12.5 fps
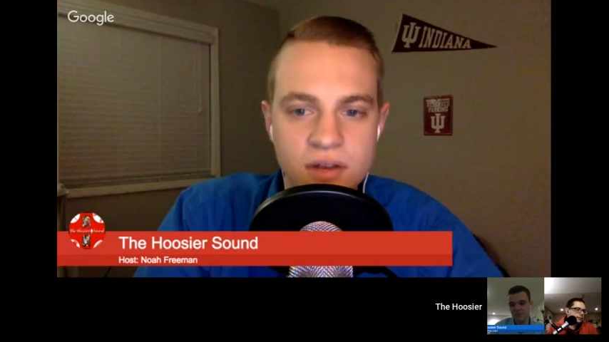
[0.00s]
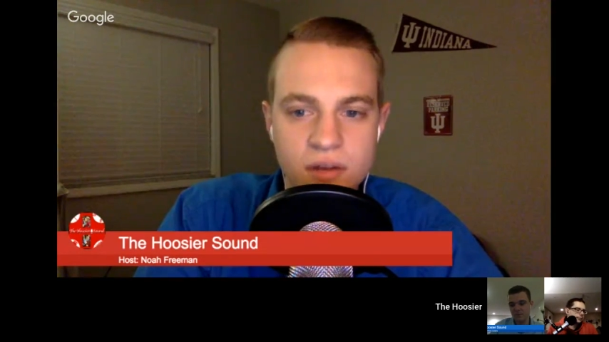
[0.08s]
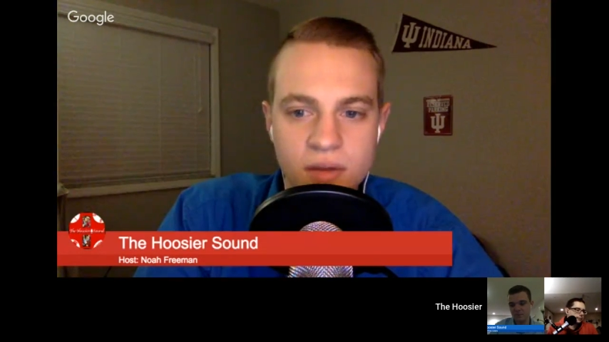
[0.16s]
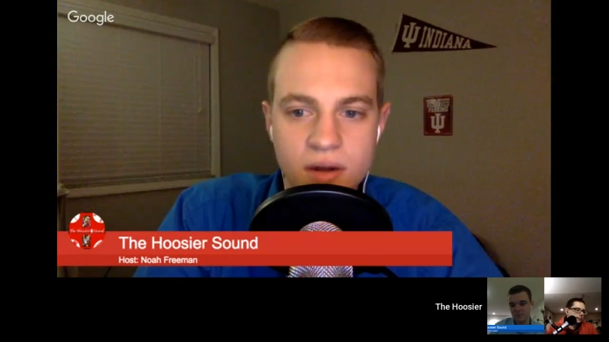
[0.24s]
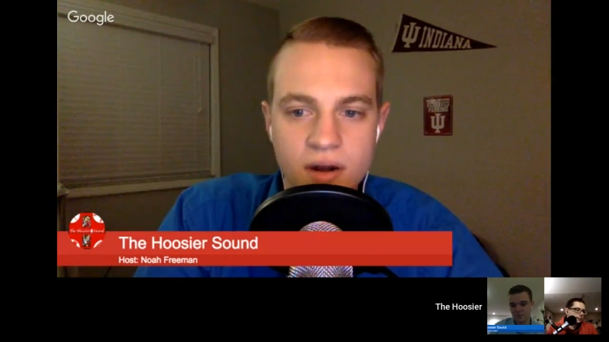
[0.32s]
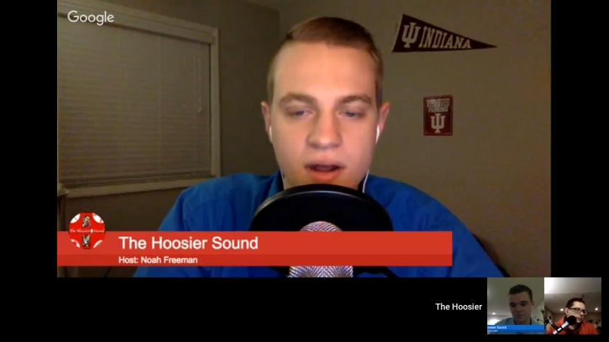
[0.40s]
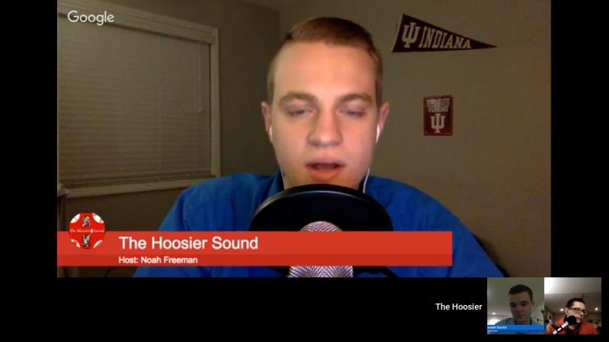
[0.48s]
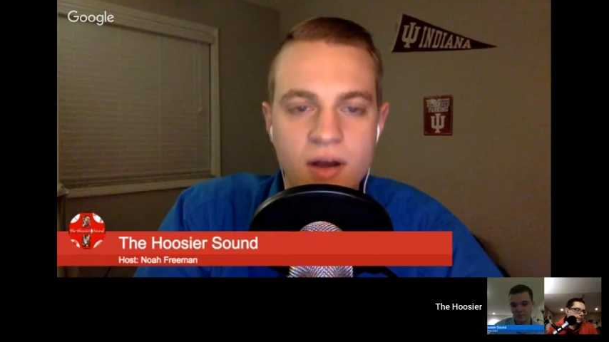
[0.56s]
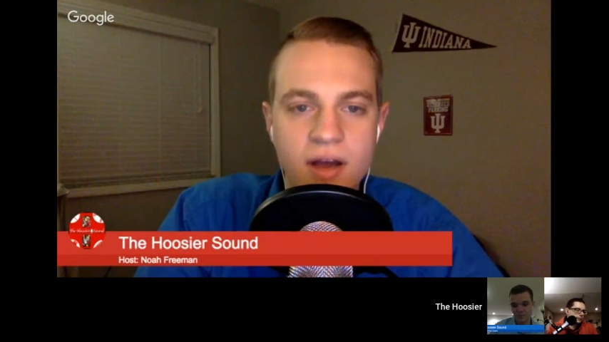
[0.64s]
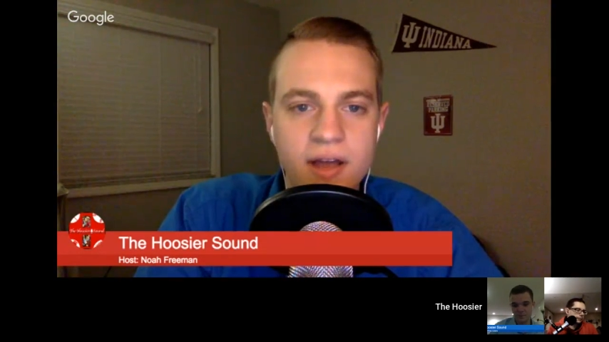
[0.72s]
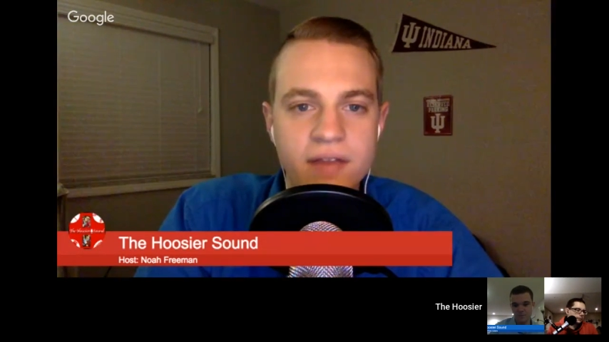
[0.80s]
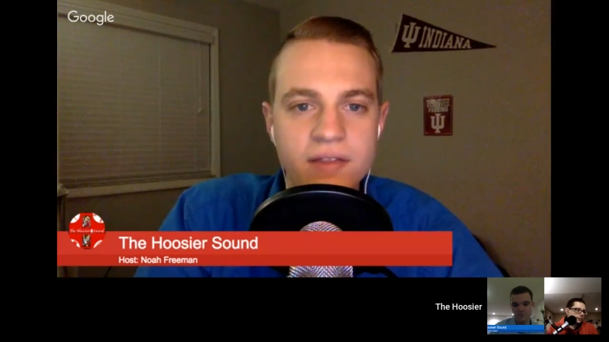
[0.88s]
no matter how
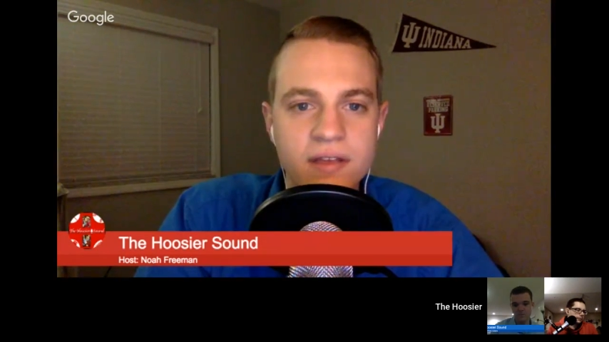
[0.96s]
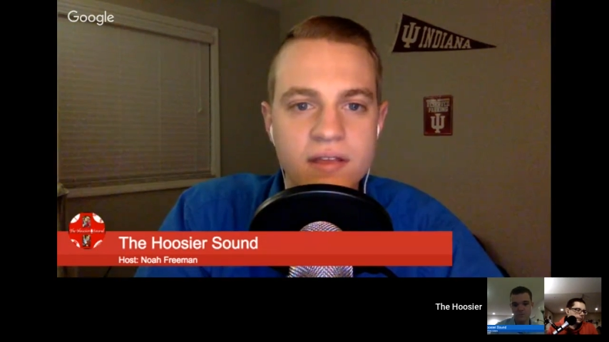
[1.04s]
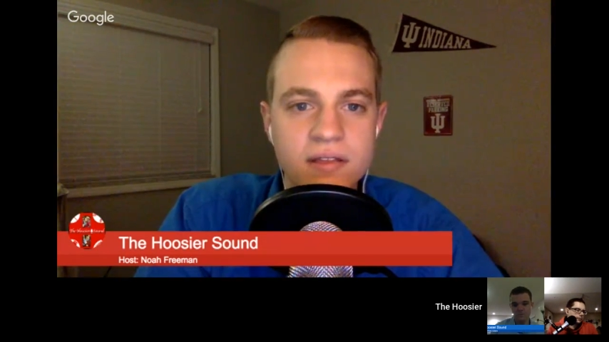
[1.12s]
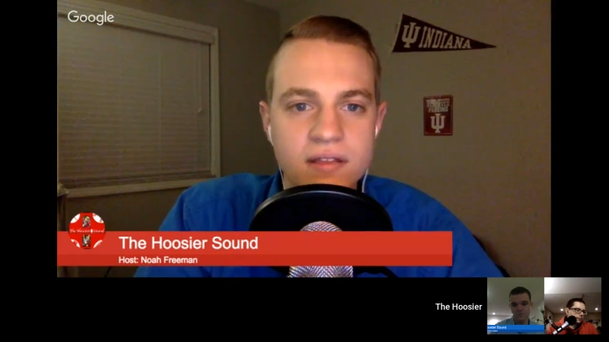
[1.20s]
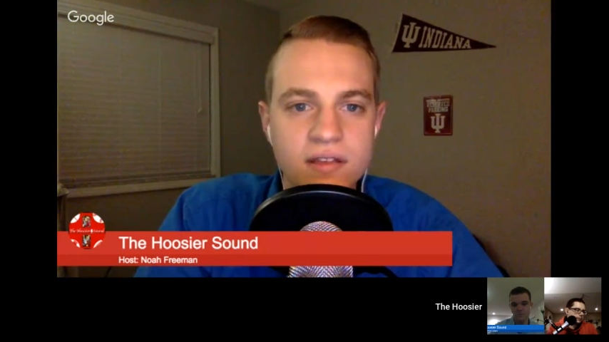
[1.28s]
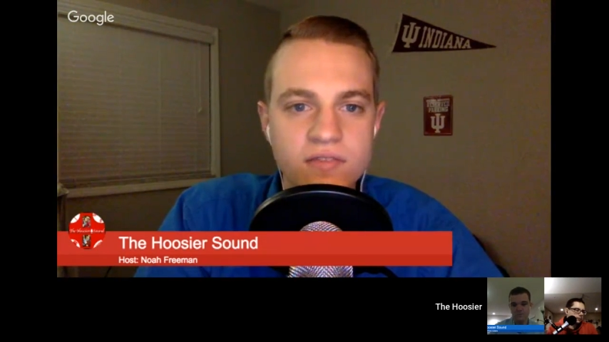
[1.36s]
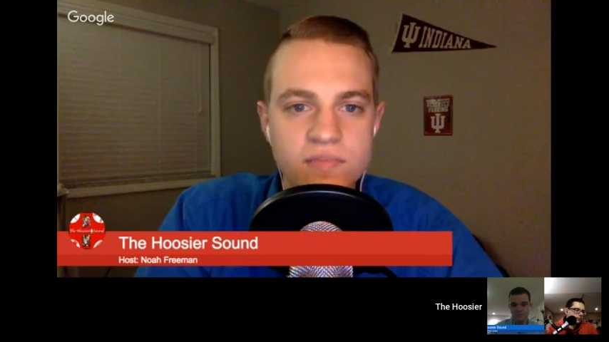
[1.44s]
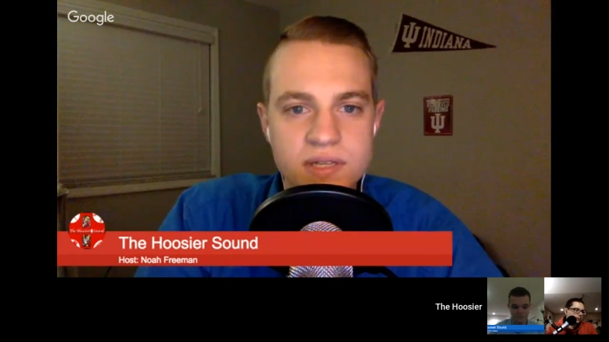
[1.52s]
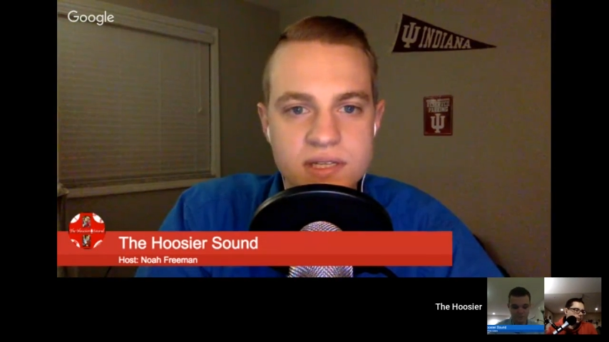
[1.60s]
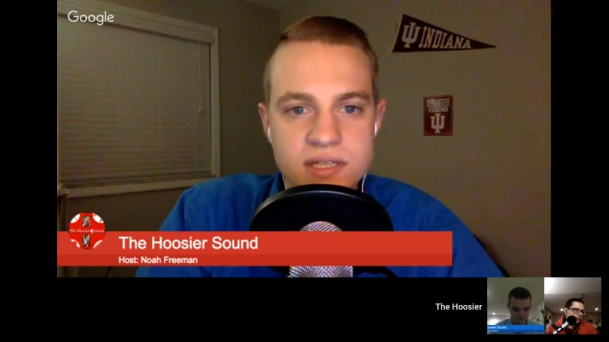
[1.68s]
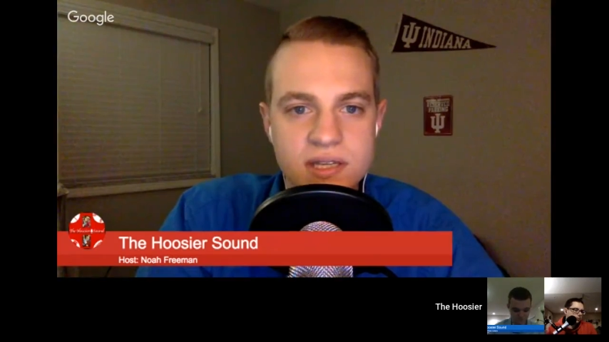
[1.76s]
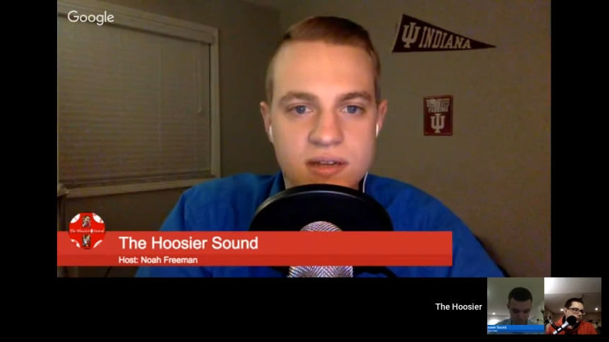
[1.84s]
high they've
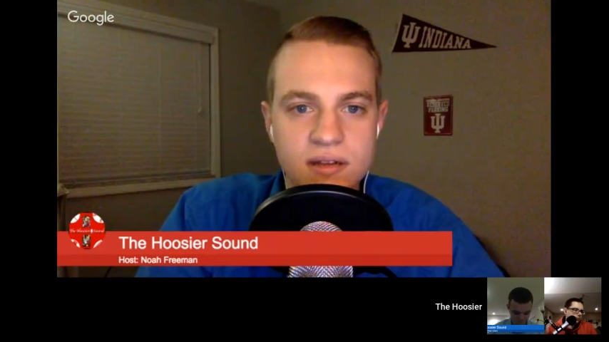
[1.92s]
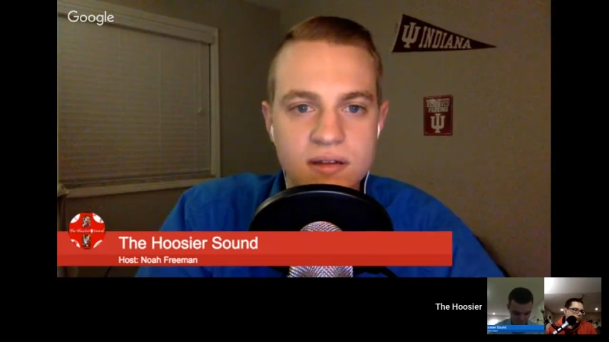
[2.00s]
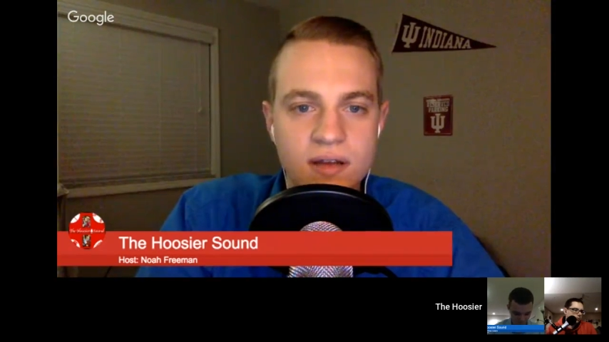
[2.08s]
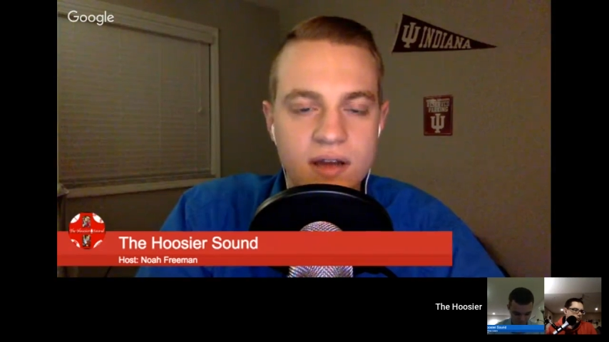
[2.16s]
been seeded,